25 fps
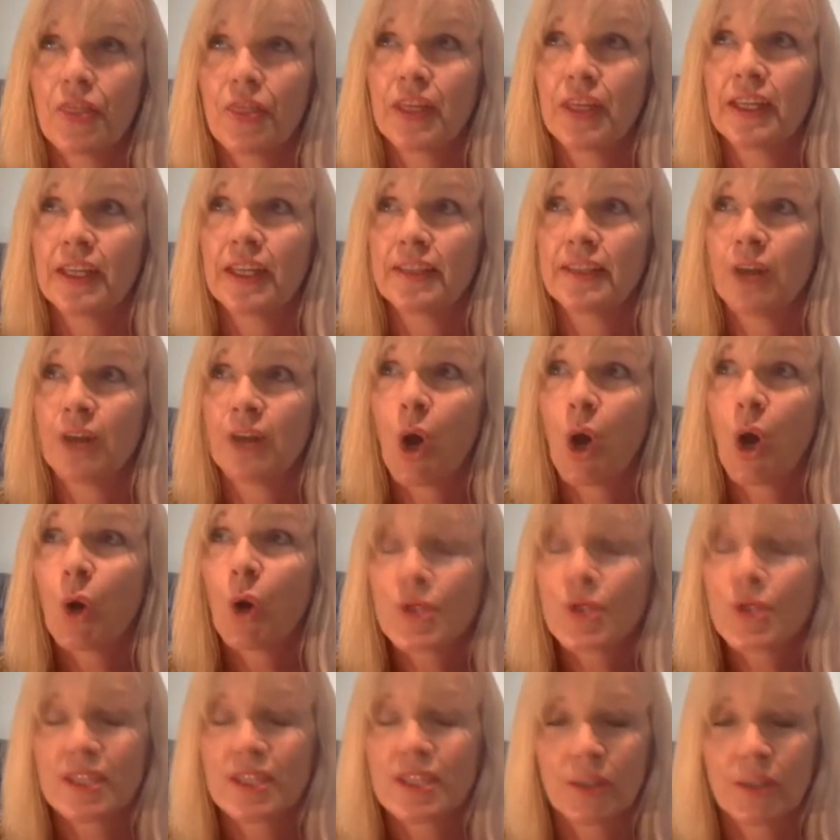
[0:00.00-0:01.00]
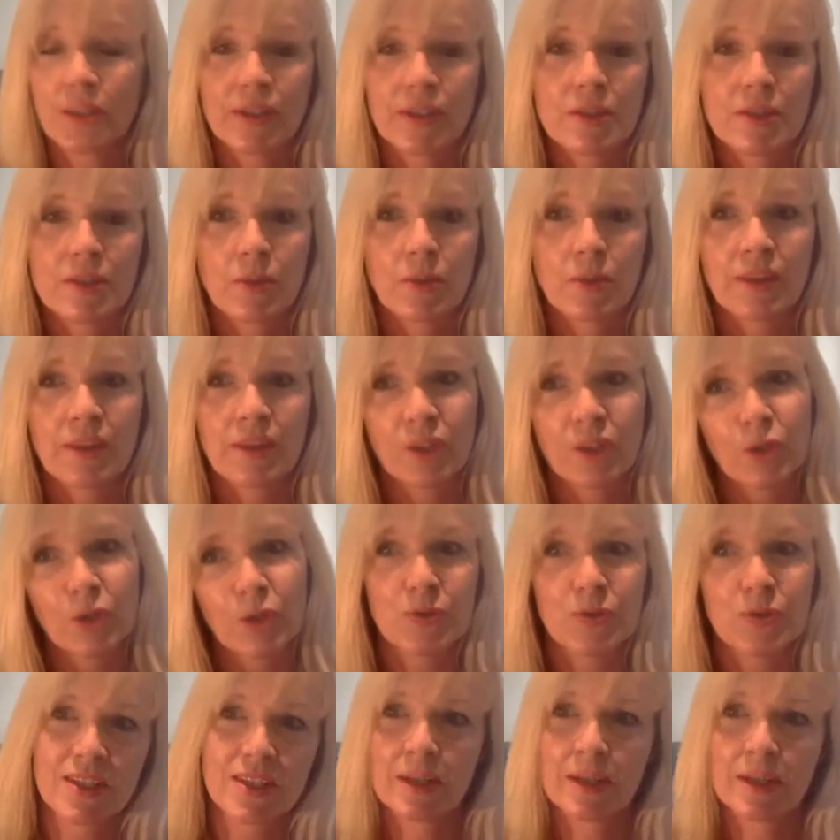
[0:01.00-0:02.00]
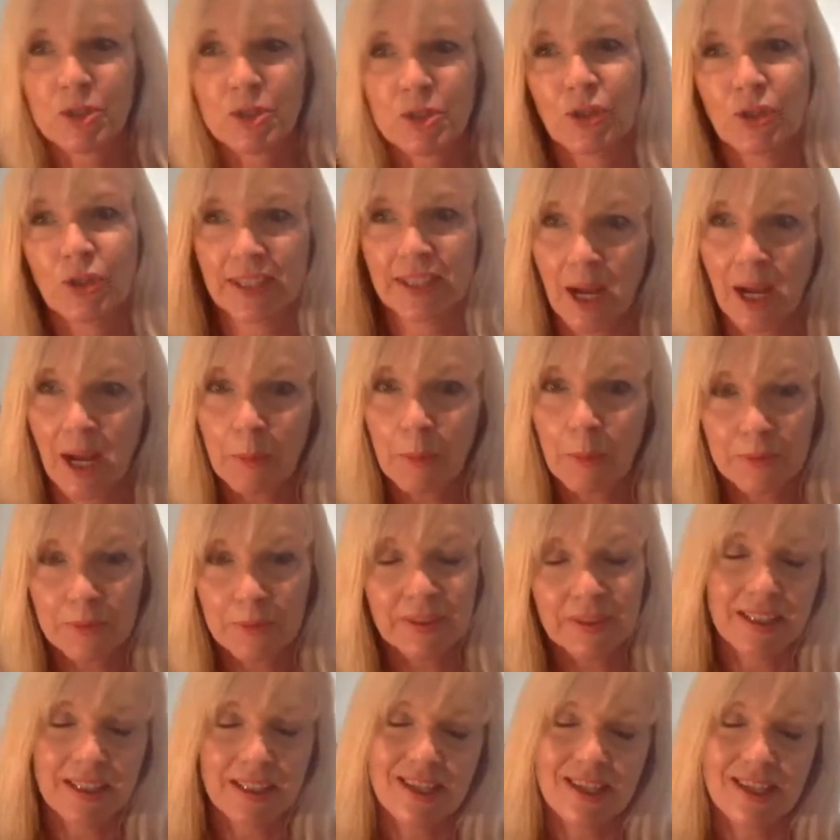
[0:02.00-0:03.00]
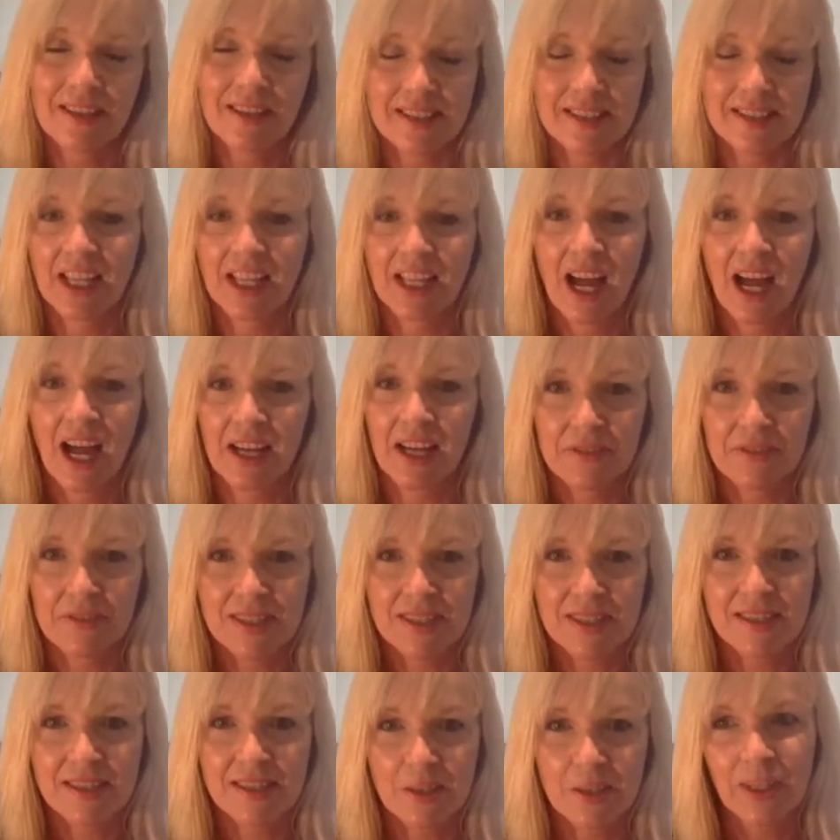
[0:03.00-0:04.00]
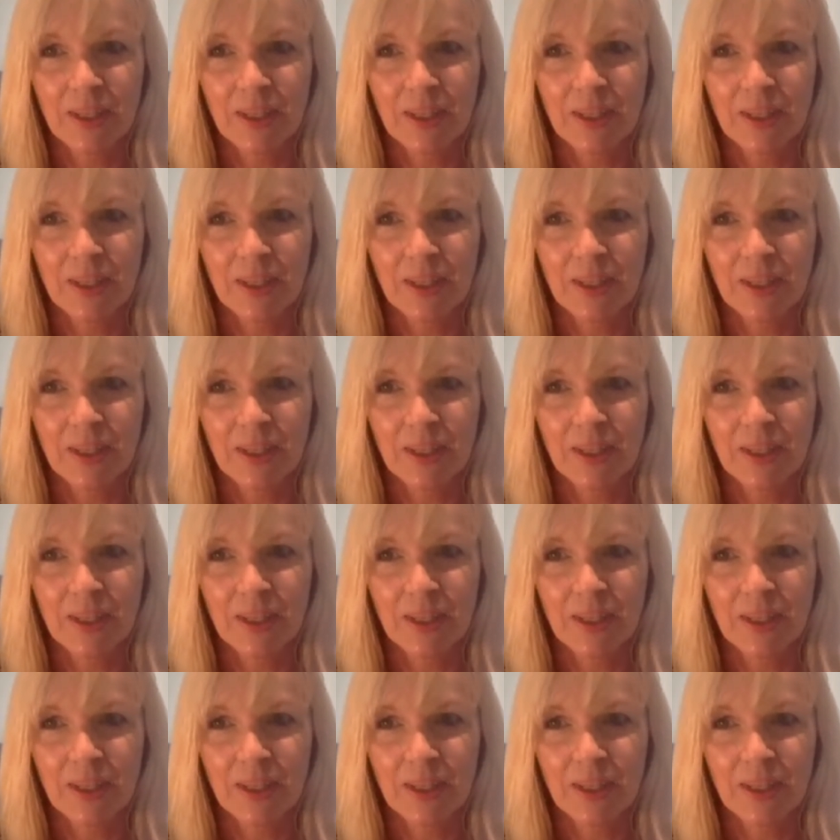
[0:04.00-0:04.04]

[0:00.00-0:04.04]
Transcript: the whole series where the girls keep turning up in each other's lives.